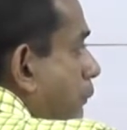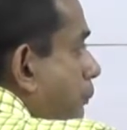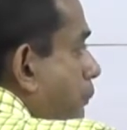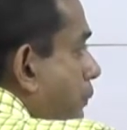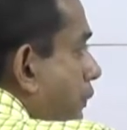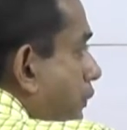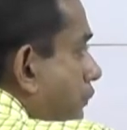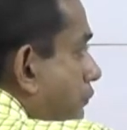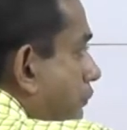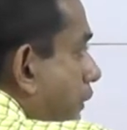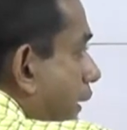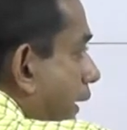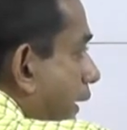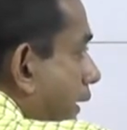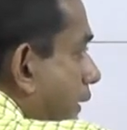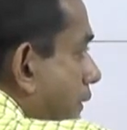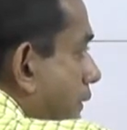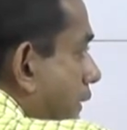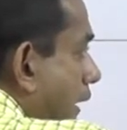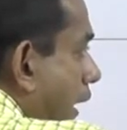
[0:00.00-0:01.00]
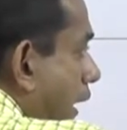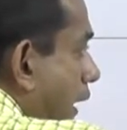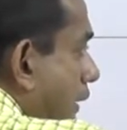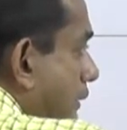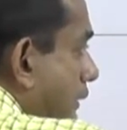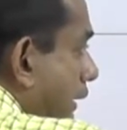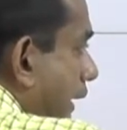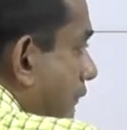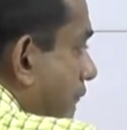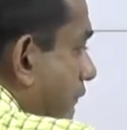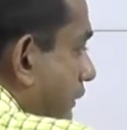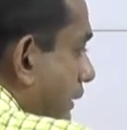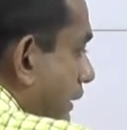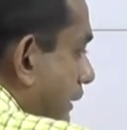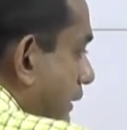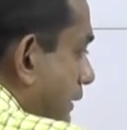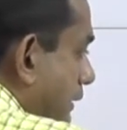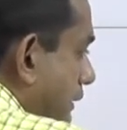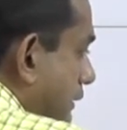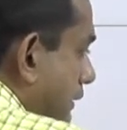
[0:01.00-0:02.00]
provides us
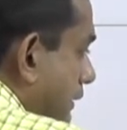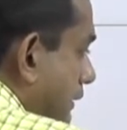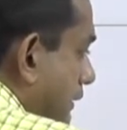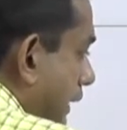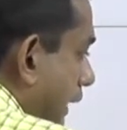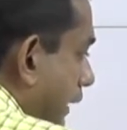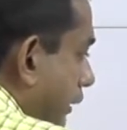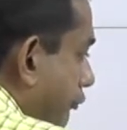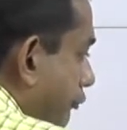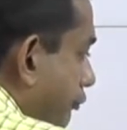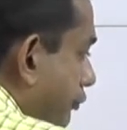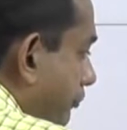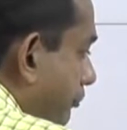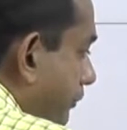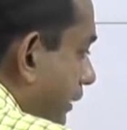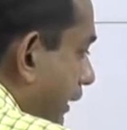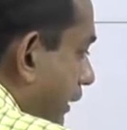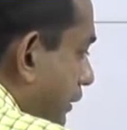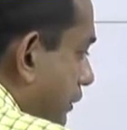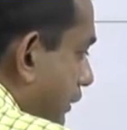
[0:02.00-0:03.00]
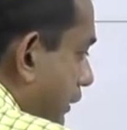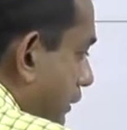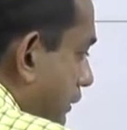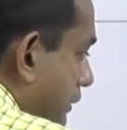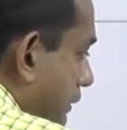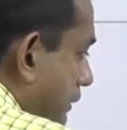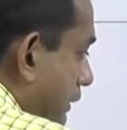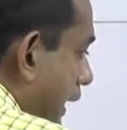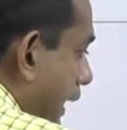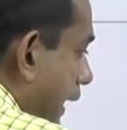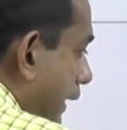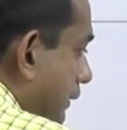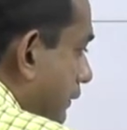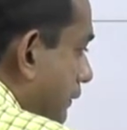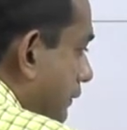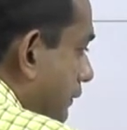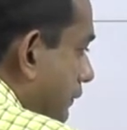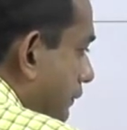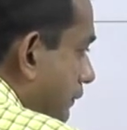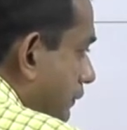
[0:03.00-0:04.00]
evidences and informations
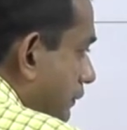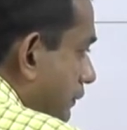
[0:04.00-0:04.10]
that